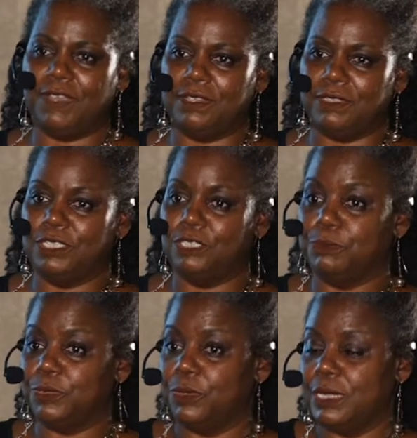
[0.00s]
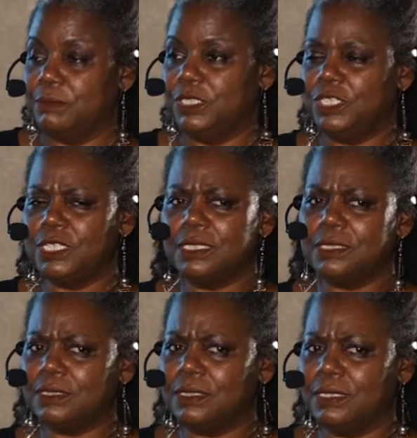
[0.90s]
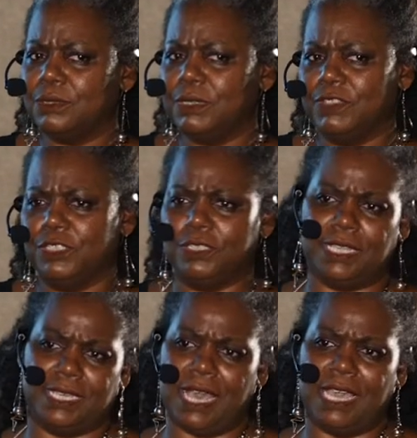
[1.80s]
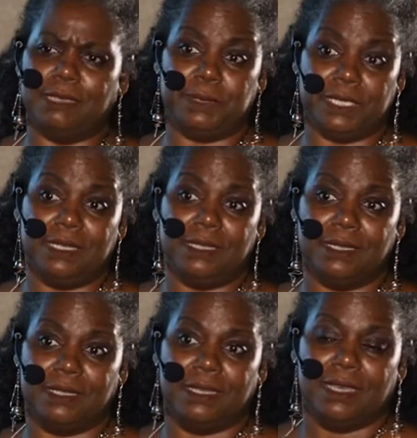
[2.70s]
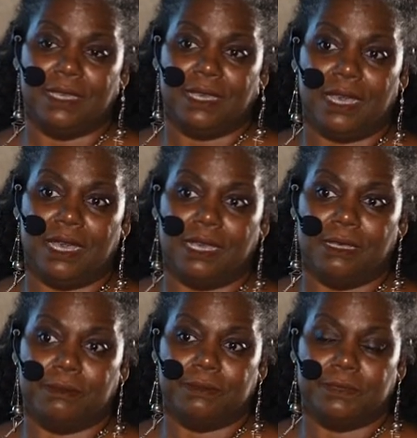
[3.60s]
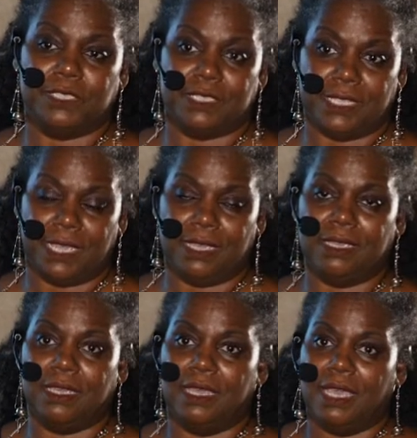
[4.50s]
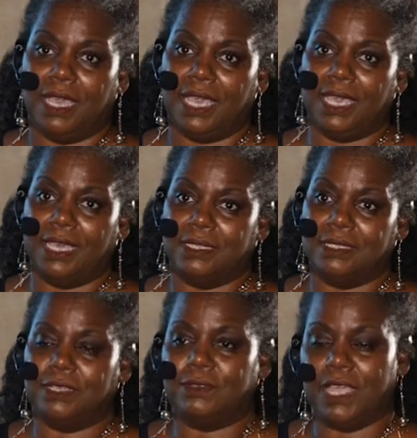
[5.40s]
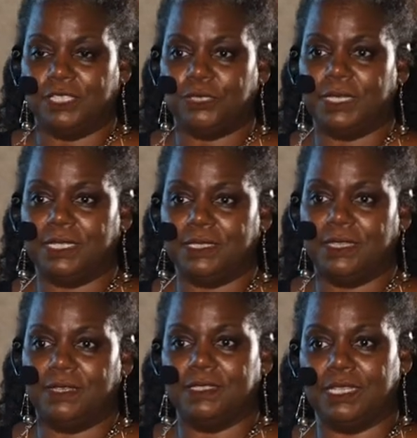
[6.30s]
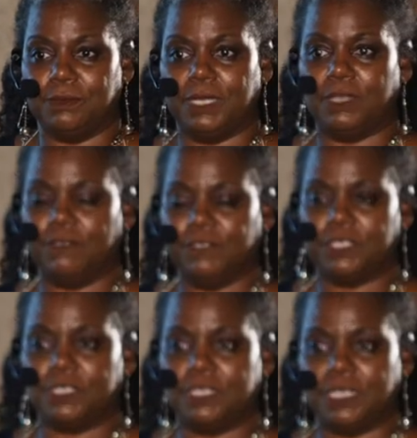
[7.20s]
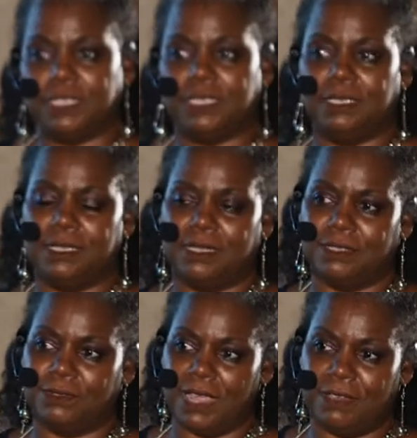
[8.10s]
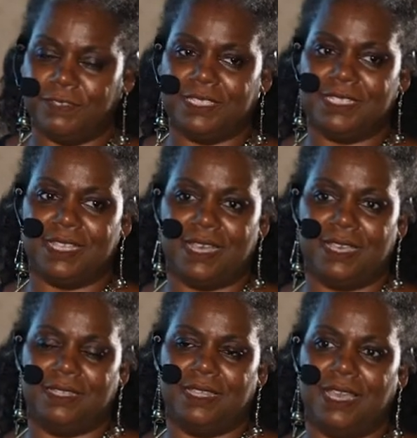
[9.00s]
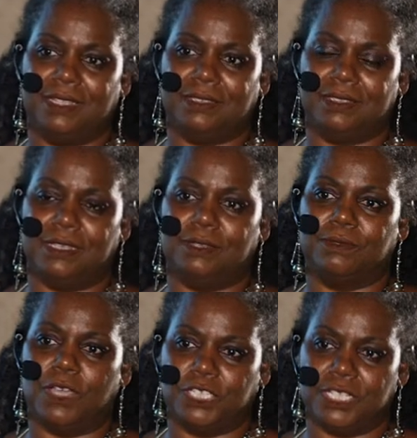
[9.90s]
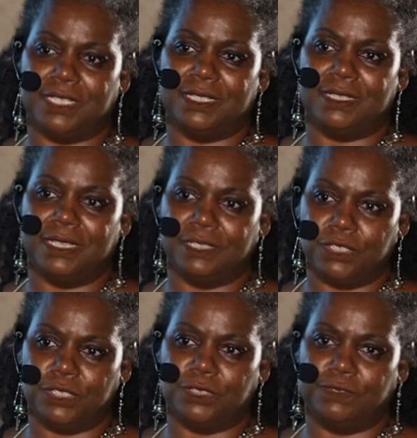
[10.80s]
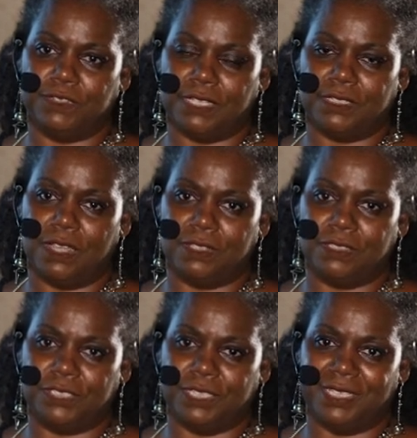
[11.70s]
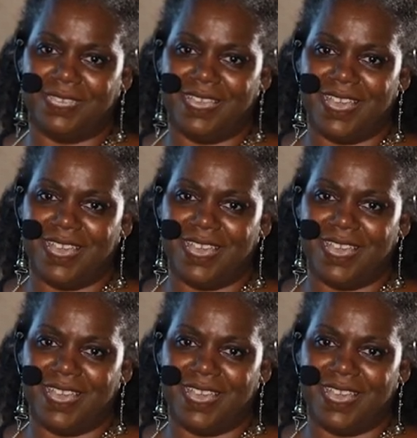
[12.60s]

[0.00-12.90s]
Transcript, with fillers: Foundation program, which is equivalent to like IB um, today. And I graduated there and then went off to study graphic design at uh, Rochester Institute of Technology.